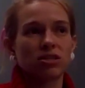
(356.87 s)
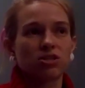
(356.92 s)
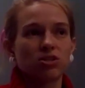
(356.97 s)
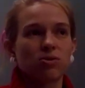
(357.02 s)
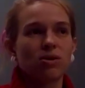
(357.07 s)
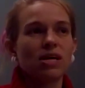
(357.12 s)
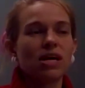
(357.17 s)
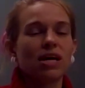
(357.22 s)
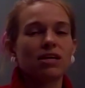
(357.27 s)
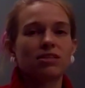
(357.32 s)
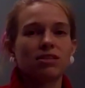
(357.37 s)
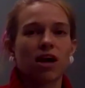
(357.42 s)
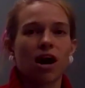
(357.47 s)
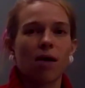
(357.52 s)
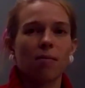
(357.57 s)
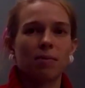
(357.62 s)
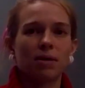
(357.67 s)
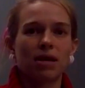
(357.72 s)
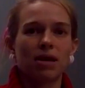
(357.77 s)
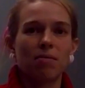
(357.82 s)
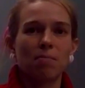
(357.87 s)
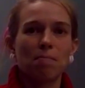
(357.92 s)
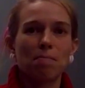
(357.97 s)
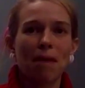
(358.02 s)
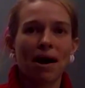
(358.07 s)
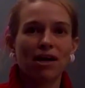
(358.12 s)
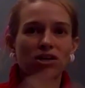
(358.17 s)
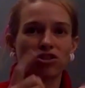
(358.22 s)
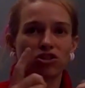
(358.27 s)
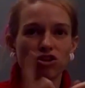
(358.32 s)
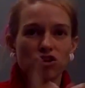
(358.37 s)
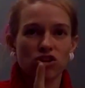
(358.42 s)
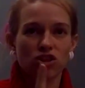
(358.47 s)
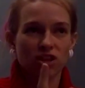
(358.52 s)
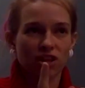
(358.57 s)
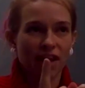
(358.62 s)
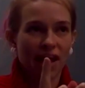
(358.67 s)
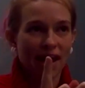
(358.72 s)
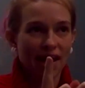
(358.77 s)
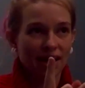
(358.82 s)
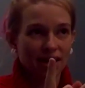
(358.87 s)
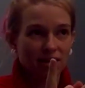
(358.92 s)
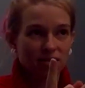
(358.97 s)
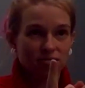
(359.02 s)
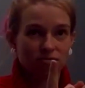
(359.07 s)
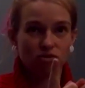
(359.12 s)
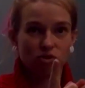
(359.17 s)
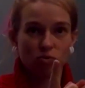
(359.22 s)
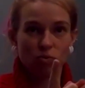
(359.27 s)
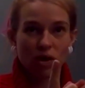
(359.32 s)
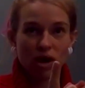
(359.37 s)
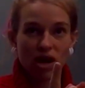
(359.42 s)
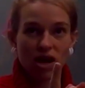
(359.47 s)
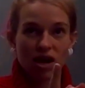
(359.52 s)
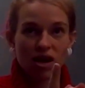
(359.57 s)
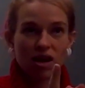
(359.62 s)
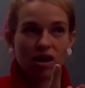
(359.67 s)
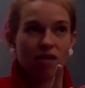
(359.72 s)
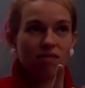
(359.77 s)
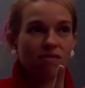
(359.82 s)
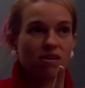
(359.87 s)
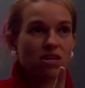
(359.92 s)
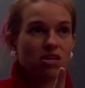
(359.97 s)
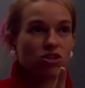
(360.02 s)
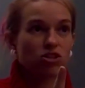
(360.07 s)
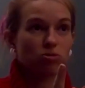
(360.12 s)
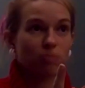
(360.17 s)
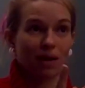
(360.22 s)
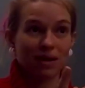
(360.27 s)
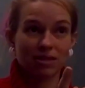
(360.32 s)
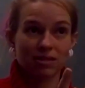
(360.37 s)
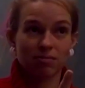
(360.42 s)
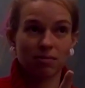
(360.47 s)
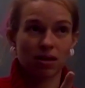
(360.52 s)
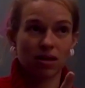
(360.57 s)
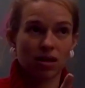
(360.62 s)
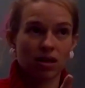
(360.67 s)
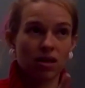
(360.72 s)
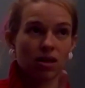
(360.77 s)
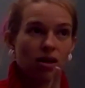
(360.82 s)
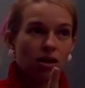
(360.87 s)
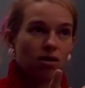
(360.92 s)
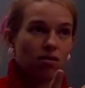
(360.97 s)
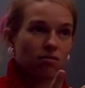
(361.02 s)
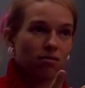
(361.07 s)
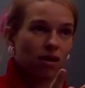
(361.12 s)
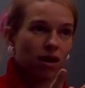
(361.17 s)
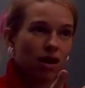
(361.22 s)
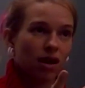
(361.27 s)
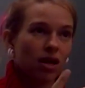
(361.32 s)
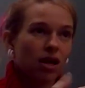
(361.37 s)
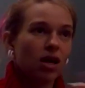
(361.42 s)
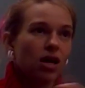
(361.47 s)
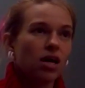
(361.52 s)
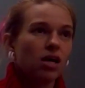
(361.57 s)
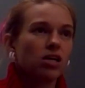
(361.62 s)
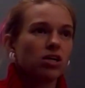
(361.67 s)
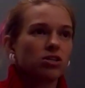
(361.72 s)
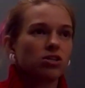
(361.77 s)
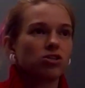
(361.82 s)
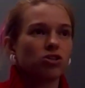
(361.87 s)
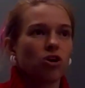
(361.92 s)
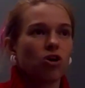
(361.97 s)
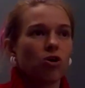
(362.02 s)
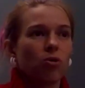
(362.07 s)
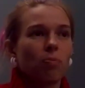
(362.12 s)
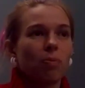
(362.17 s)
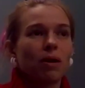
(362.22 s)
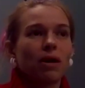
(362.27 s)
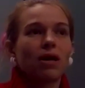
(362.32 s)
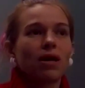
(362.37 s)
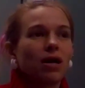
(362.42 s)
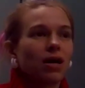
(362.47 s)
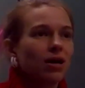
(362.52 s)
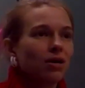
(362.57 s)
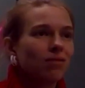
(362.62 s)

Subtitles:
So he had to come in and measure the length of the wing of each specimen, right? So, but,